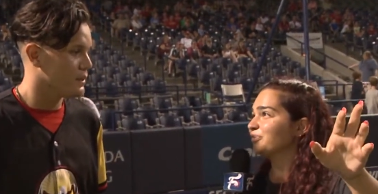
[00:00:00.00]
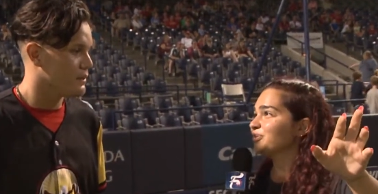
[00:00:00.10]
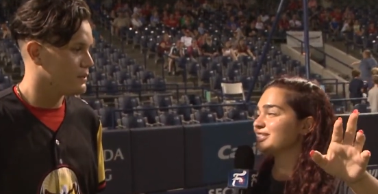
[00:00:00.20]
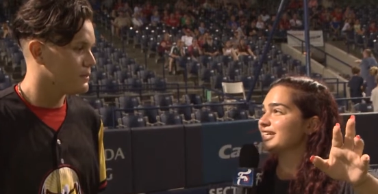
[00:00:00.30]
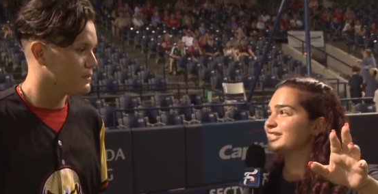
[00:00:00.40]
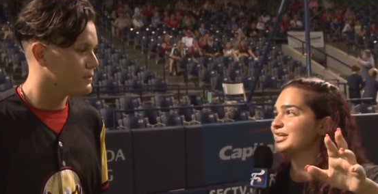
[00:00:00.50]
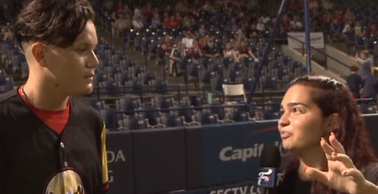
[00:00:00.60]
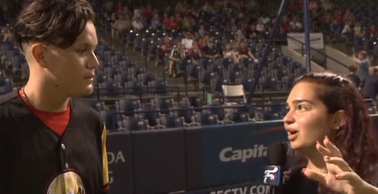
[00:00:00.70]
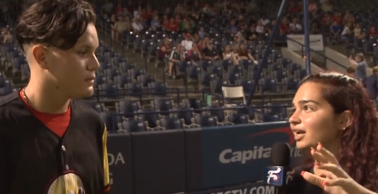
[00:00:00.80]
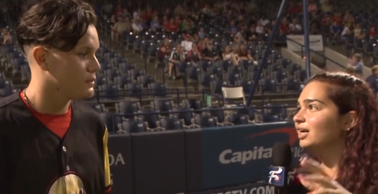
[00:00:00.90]
Speaker 1: Route
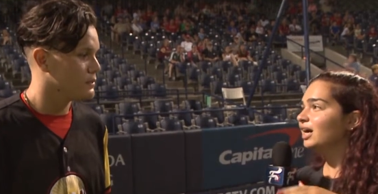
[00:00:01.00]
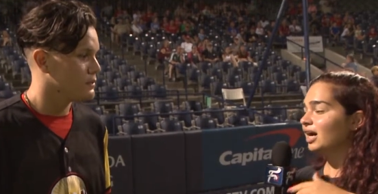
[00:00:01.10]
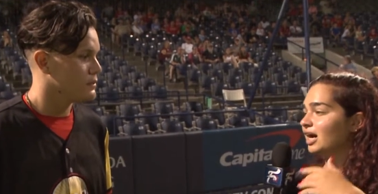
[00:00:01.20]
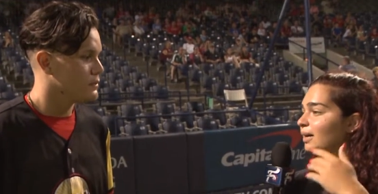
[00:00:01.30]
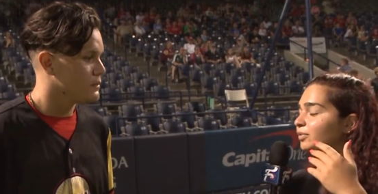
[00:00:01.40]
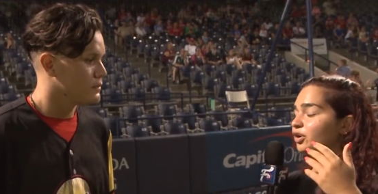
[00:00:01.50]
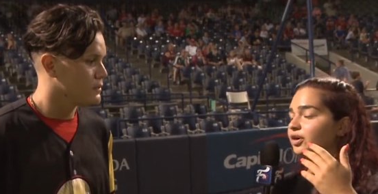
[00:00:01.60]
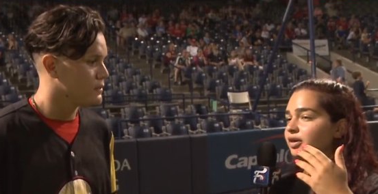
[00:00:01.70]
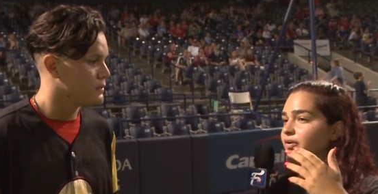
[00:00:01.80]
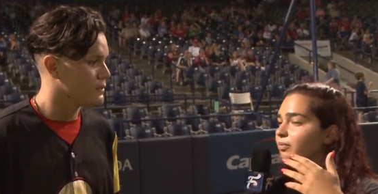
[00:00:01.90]
61. Um,
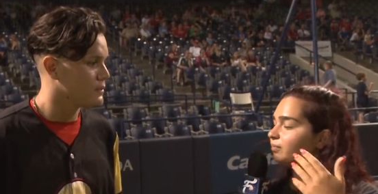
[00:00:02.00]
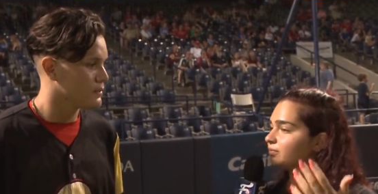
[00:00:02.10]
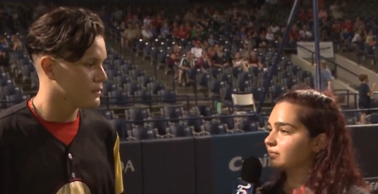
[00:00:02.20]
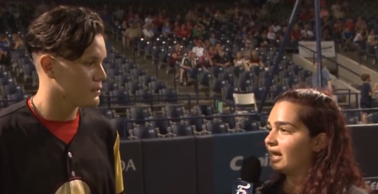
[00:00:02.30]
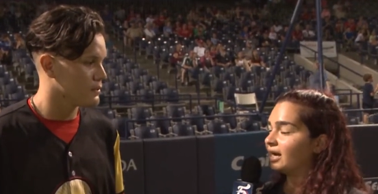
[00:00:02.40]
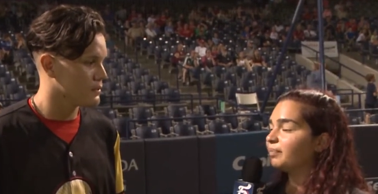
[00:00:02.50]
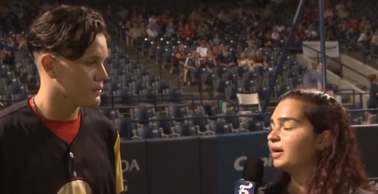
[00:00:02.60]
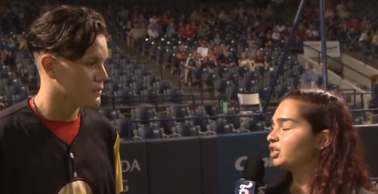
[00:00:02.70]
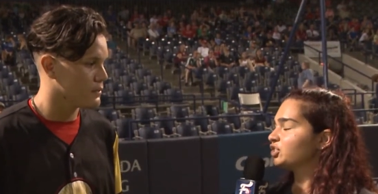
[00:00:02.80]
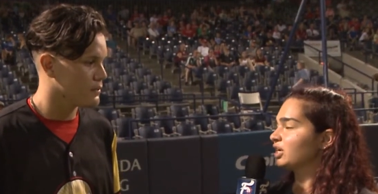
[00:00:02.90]
you're, you're had a
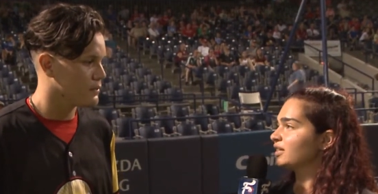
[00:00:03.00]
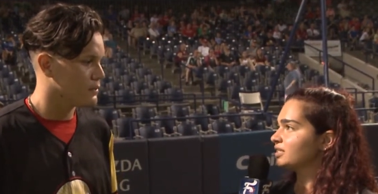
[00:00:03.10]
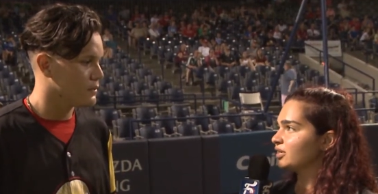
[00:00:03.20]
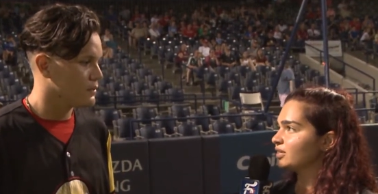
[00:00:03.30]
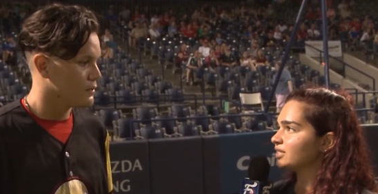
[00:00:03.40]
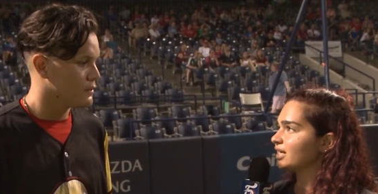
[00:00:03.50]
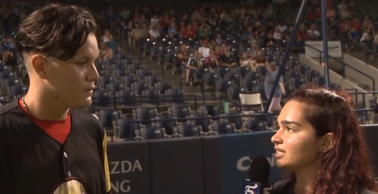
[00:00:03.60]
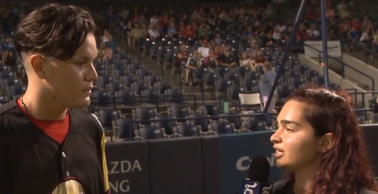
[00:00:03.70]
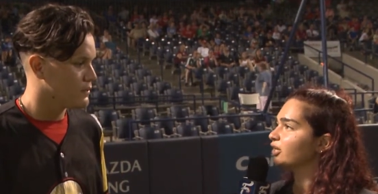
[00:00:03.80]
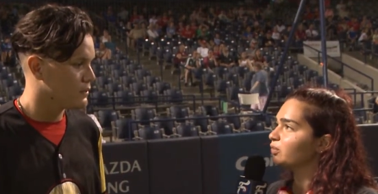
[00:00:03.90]
bunch in the series
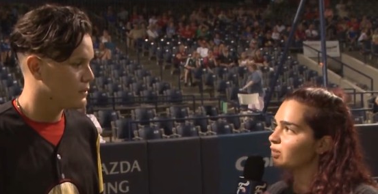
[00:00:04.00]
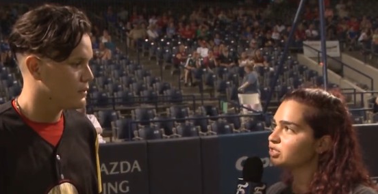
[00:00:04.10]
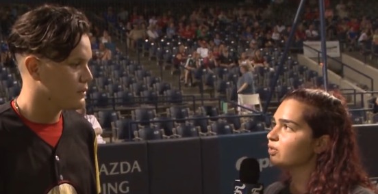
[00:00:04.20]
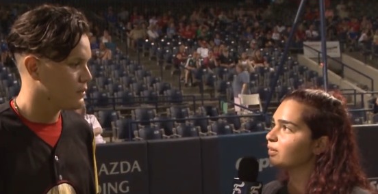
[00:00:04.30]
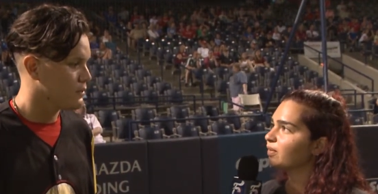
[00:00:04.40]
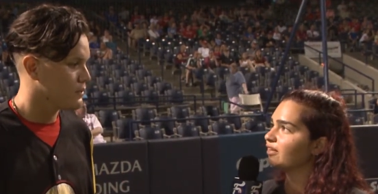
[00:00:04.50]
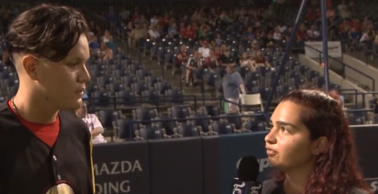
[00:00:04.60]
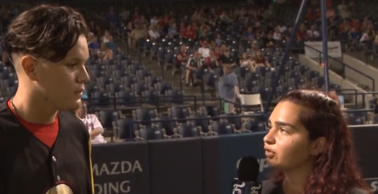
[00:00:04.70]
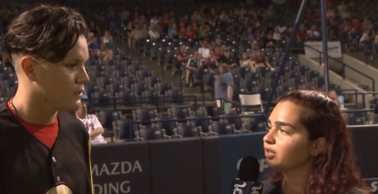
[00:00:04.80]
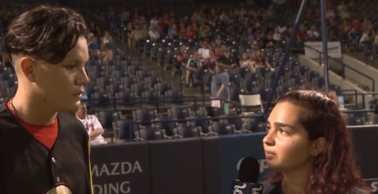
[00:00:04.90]
against Erie. What's going right for
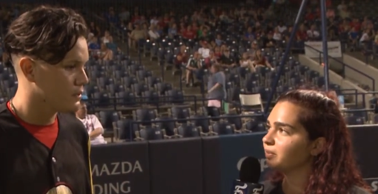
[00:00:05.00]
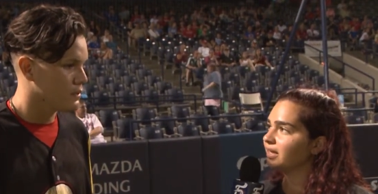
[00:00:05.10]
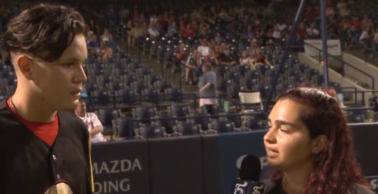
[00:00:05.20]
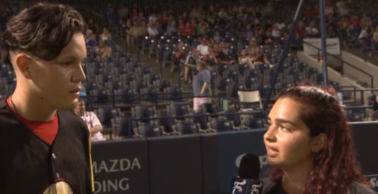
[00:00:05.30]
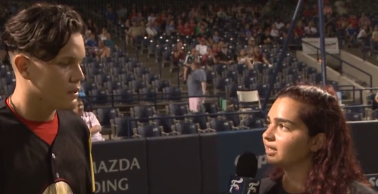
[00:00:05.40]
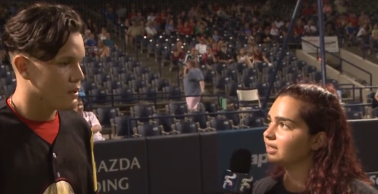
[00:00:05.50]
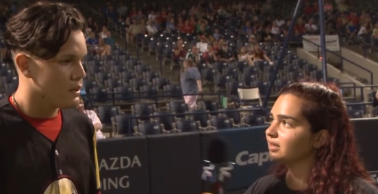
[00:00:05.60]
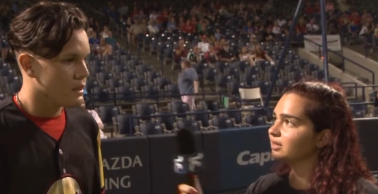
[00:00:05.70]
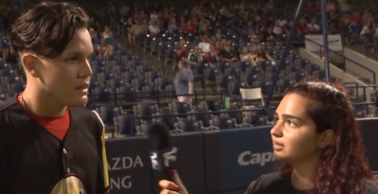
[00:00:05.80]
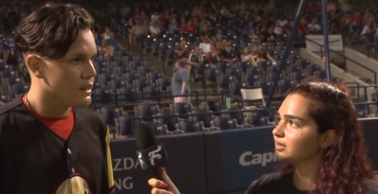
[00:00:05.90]
you at the plate lately?
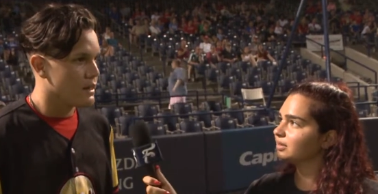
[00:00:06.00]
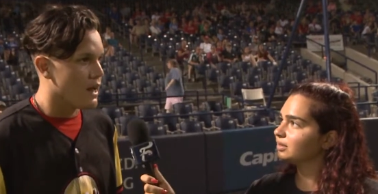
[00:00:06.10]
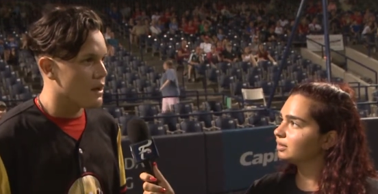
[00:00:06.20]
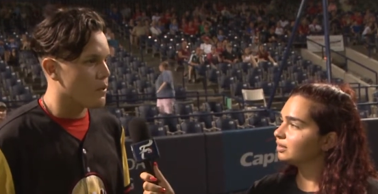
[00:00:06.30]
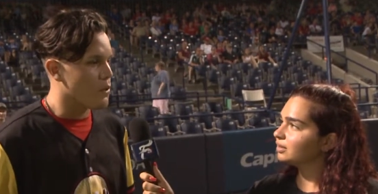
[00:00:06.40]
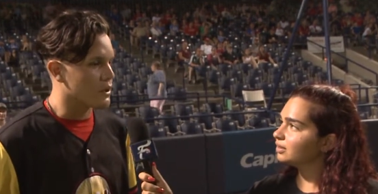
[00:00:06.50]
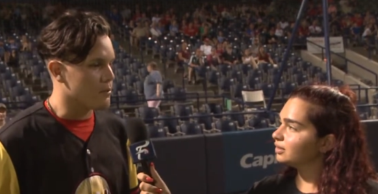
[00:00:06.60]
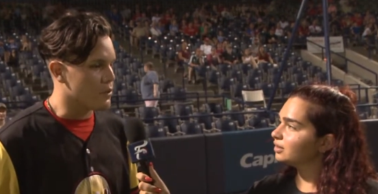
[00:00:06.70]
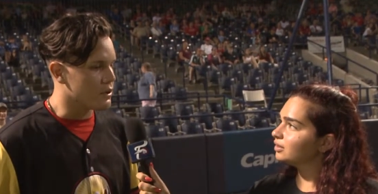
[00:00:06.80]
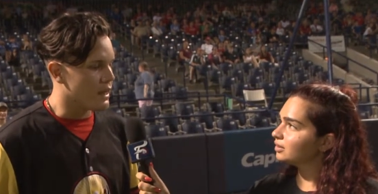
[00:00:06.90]
Speaker 2: Now I'm working
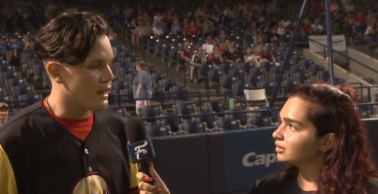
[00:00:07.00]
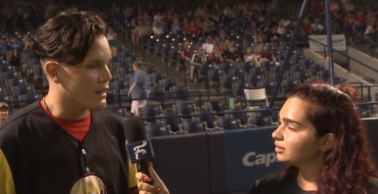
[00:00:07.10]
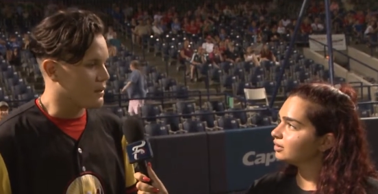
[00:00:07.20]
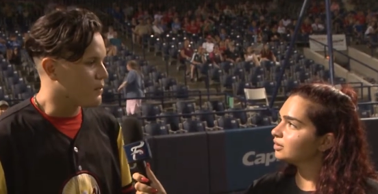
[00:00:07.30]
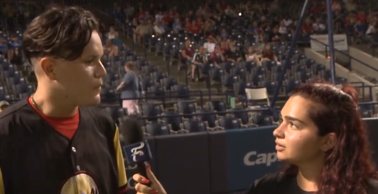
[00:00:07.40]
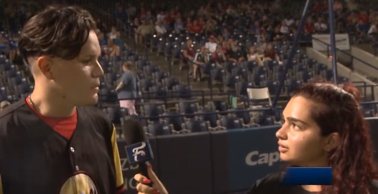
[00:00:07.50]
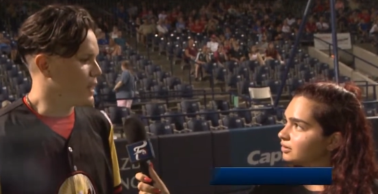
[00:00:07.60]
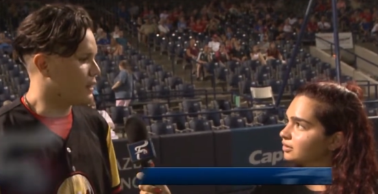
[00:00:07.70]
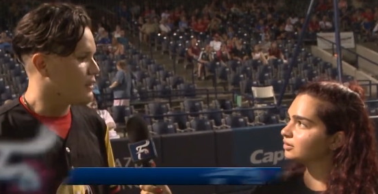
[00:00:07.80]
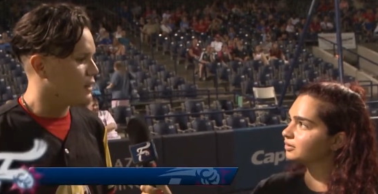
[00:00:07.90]
more like with
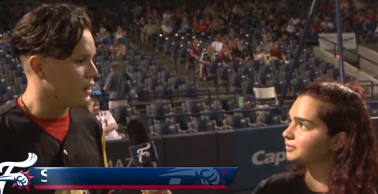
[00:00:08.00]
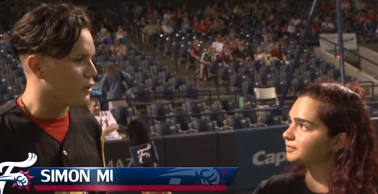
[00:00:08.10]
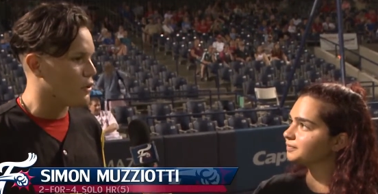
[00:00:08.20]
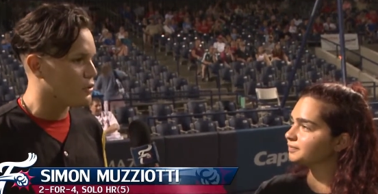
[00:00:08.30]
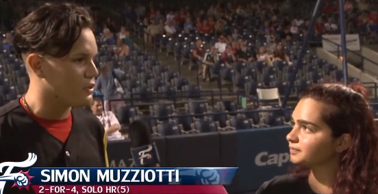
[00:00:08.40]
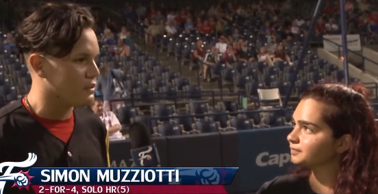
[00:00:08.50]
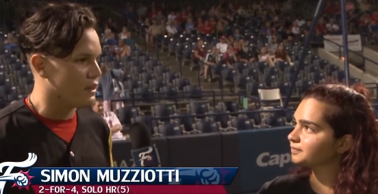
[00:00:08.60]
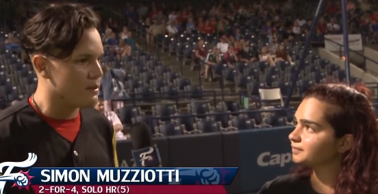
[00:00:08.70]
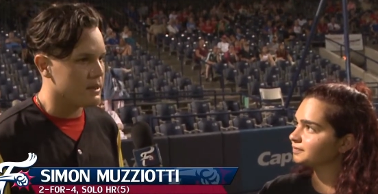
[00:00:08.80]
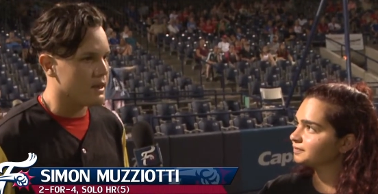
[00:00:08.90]
my hitting coach. He
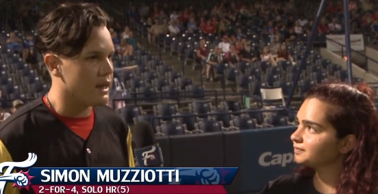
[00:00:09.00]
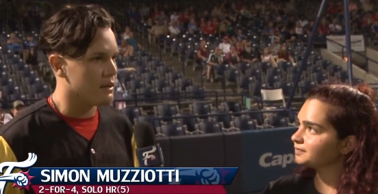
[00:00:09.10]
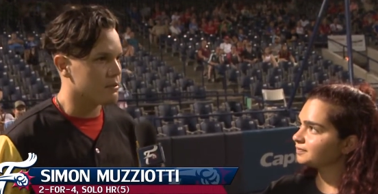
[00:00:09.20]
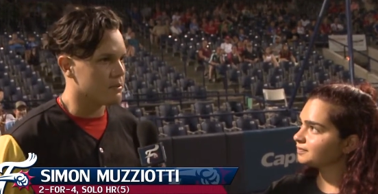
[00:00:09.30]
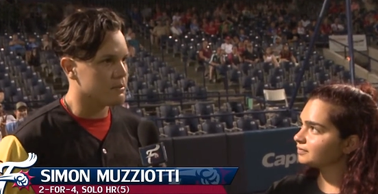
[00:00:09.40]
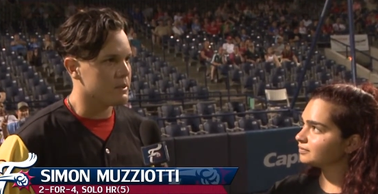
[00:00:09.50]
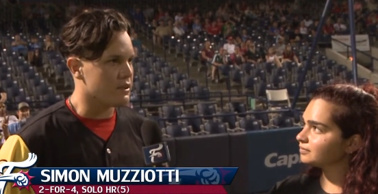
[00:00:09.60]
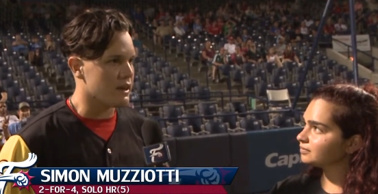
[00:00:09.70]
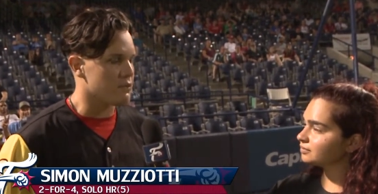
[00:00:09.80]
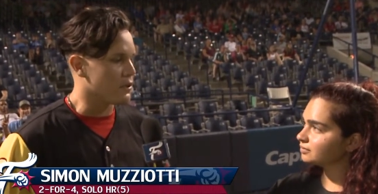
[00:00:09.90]
say me like be
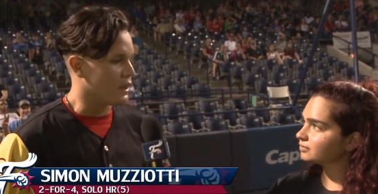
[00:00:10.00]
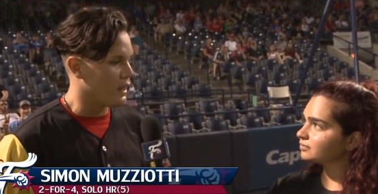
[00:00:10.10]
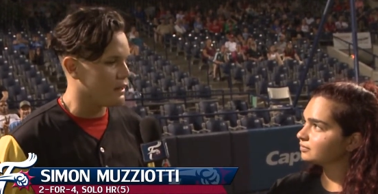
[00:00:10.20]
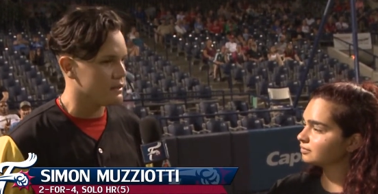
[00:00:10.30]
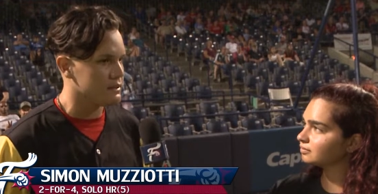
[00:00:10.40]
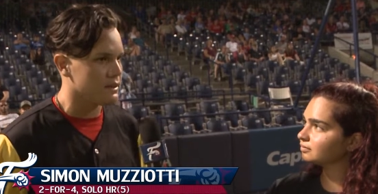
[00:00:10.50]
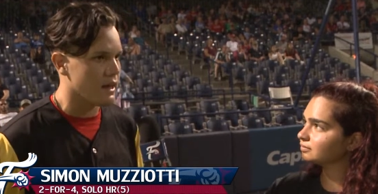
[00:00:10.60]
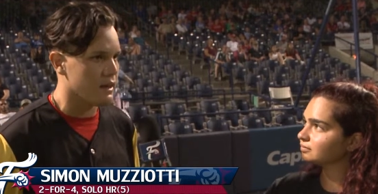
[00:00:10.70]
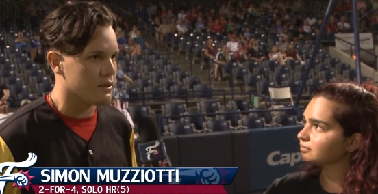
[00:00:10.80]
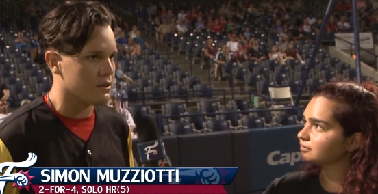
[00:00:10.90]
ready for hit. It's
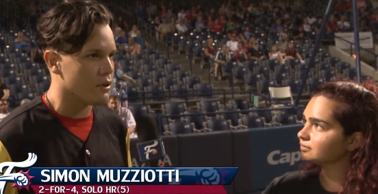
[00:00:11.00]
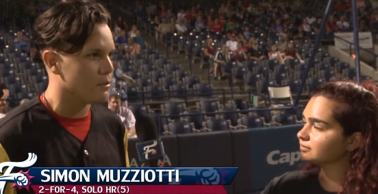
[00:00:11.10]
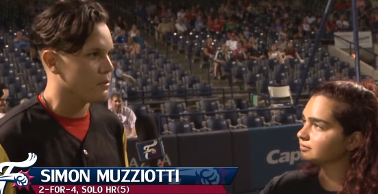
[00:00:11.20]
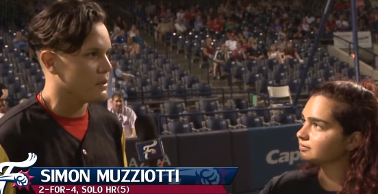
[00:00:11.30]
like no